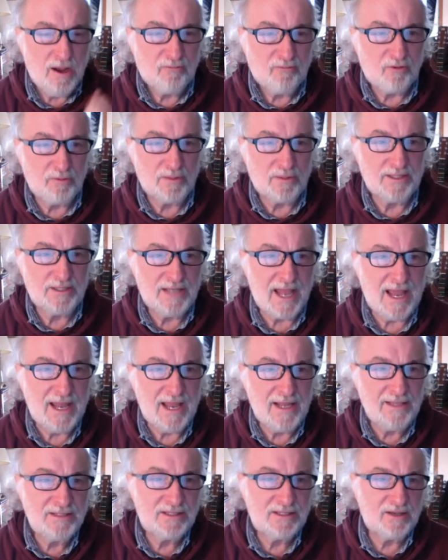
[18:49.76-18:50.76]
From the
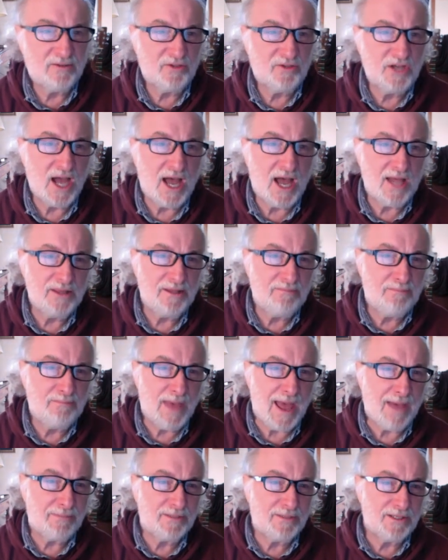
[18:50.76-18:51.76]
days of John the
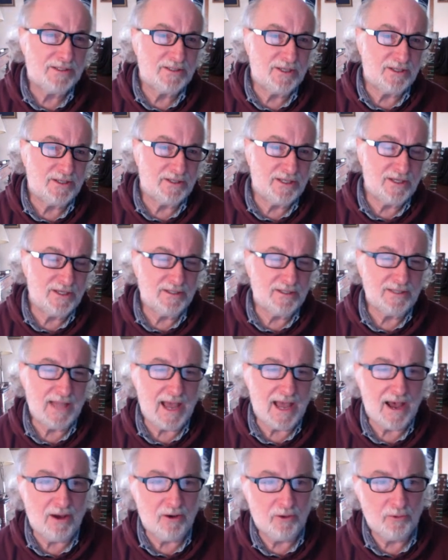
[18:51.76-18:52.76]
Baptist until
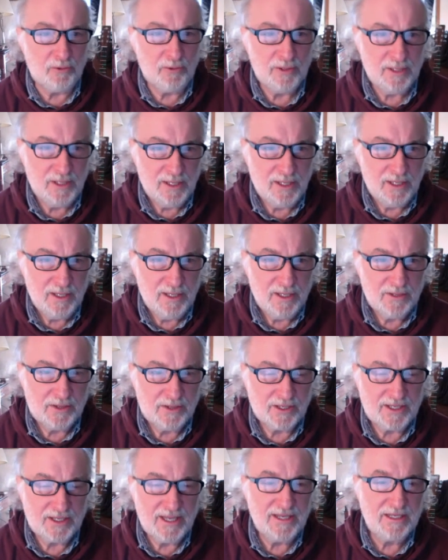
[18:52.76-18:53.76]
now,
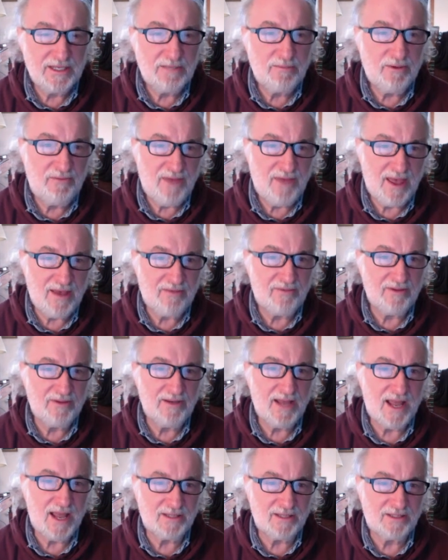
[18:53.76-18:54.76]
the kingdom of
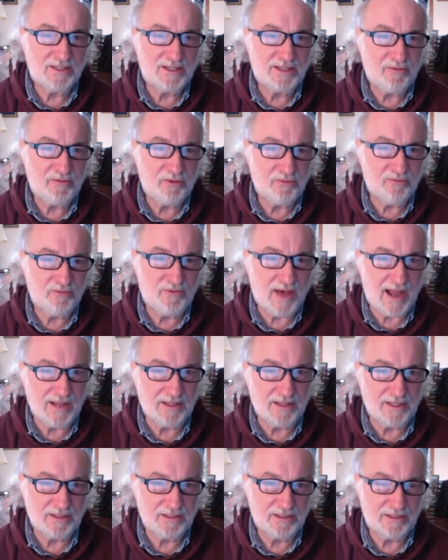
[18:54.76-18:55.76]
heaven has suffered
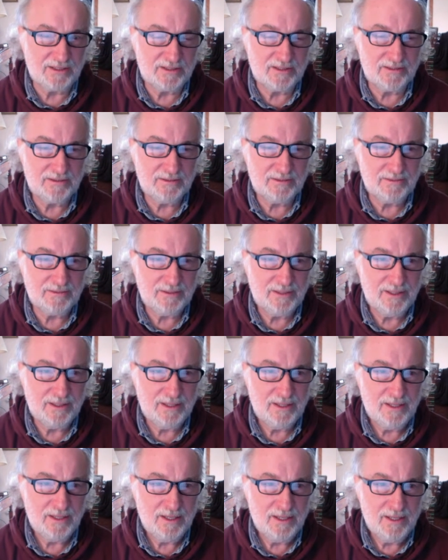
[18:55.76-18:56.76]
violence,
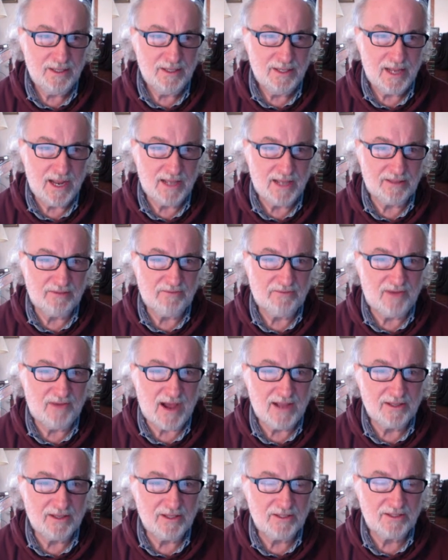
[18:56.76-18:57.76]
and the
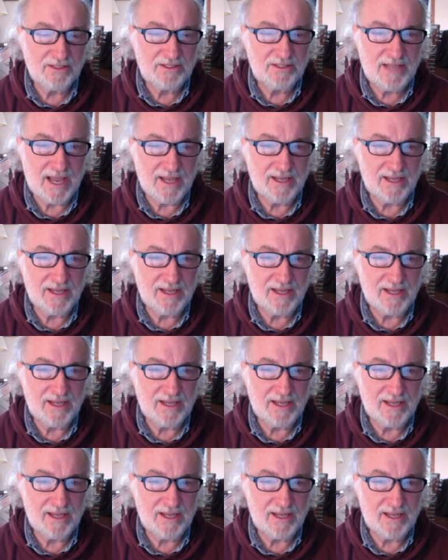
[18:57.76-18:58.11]
violent